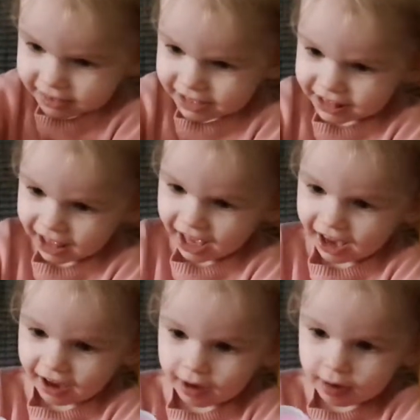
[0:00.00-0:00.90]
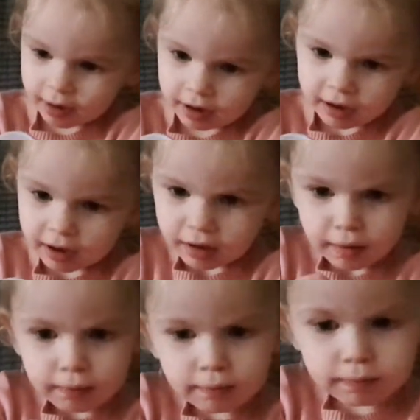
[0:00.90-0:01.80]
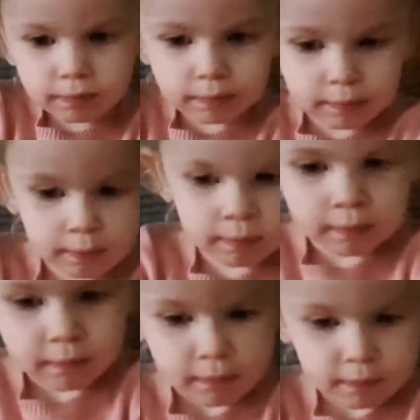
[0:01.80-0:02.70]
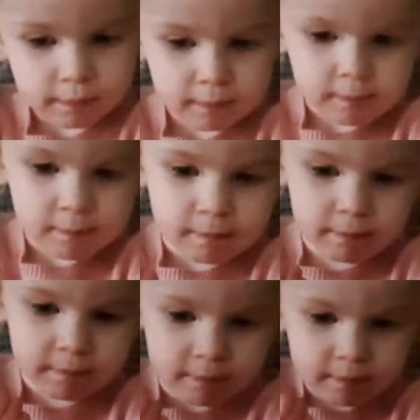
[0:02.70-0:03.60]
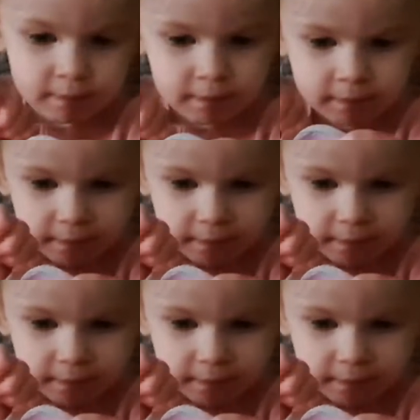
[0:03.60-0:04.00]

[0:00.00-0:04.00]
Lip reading: Because you won't keep the small ones on, will you? Would you like to try it on?